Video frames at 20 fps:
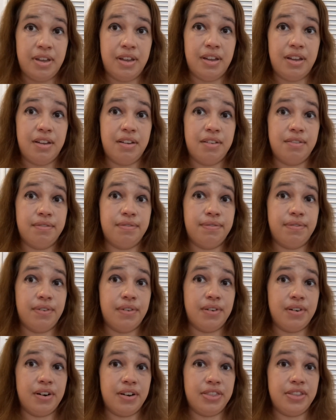And
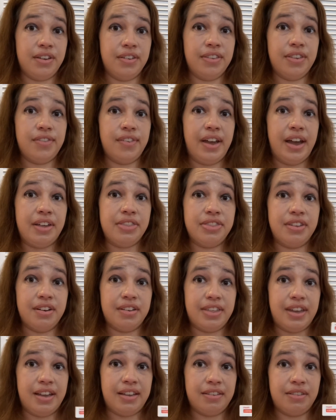for those of you out there
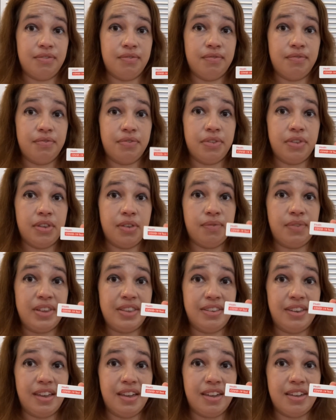that's been
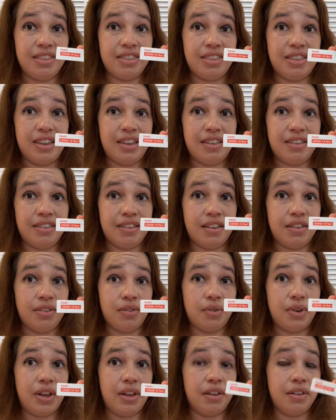taking these as
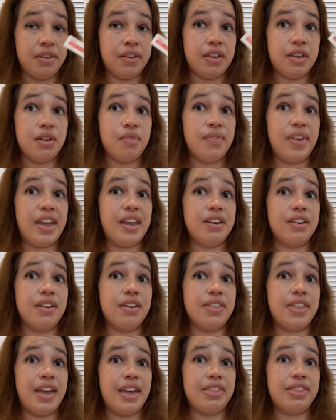well, you may know
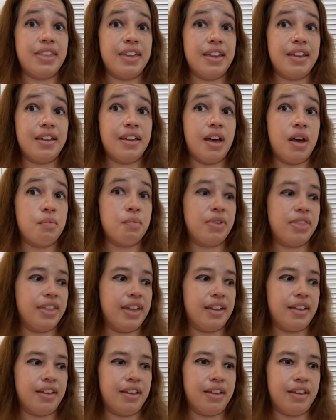that they come with
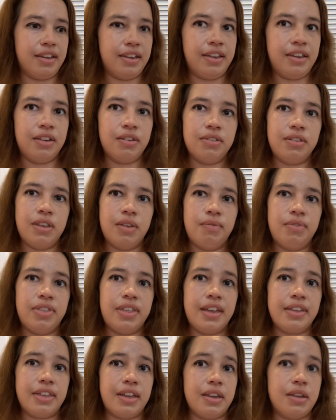like a Q-tip
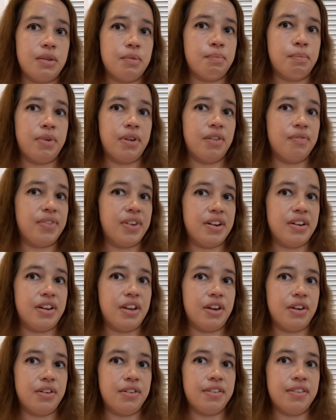thing that you put up your
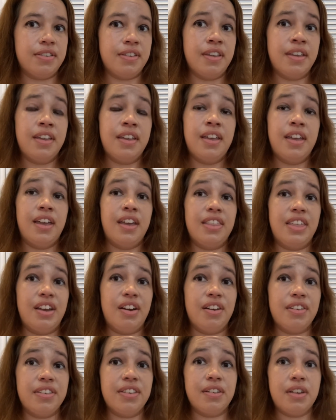nose, and they
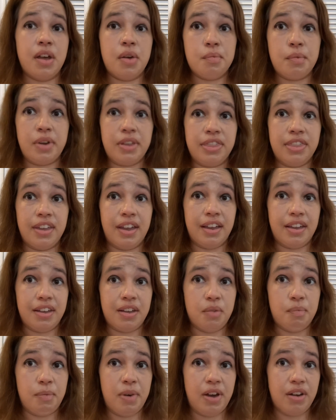also come with like
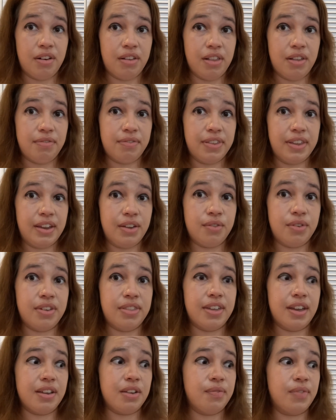a bottle of liquid
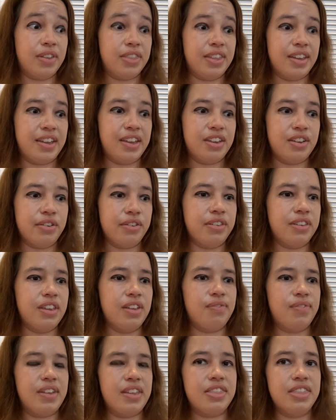that you put the
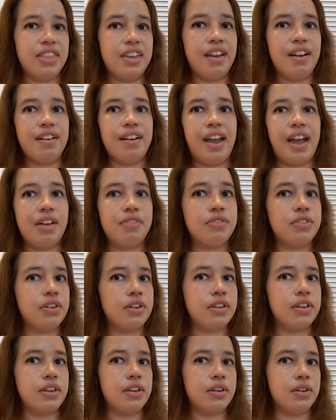Q-tip in there after
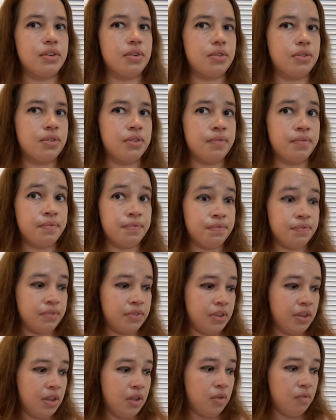you
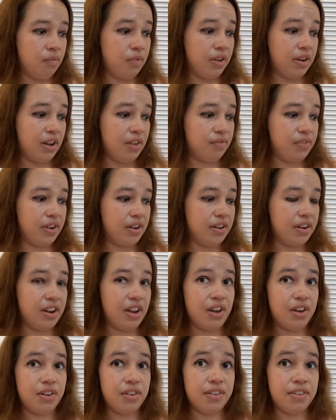put up your
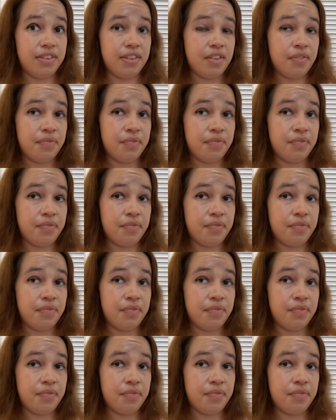nose.